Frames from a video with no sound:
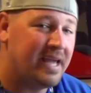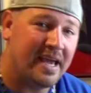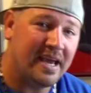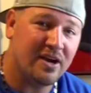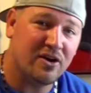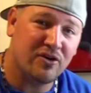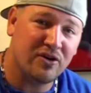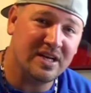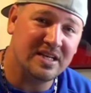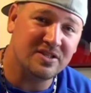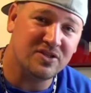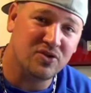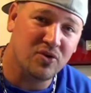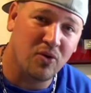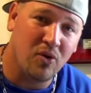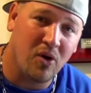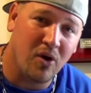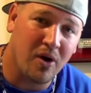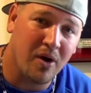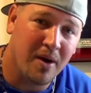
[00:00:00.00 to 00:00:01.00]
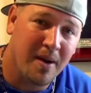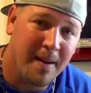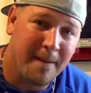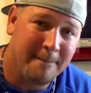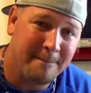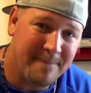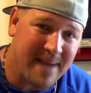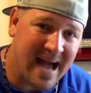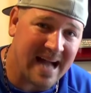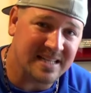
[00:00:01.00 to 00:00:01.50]
increase your
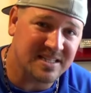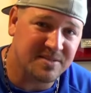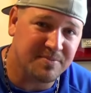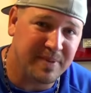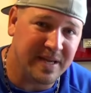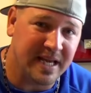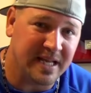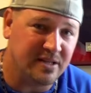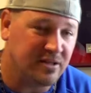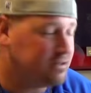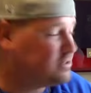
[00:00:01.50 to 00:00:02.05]
bat speed.